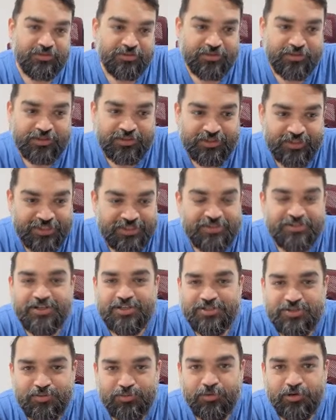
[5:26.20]
this doesn't
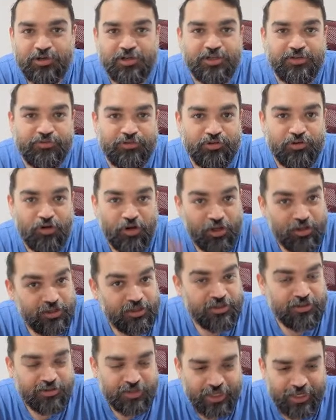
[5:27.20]
work if you call the
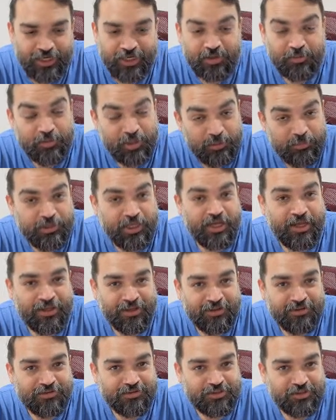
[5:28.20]
LLM API
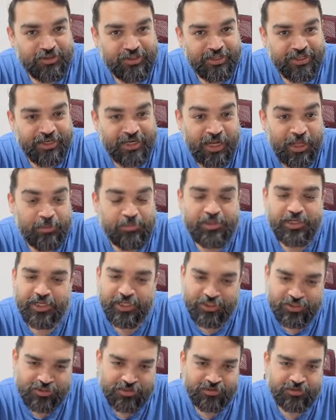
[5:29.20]
in an
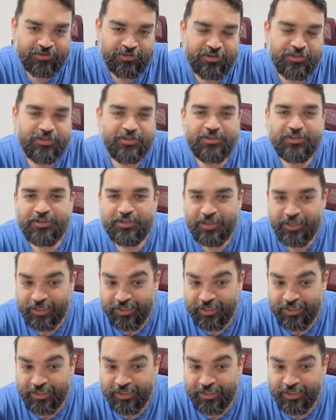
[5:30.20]
application, right?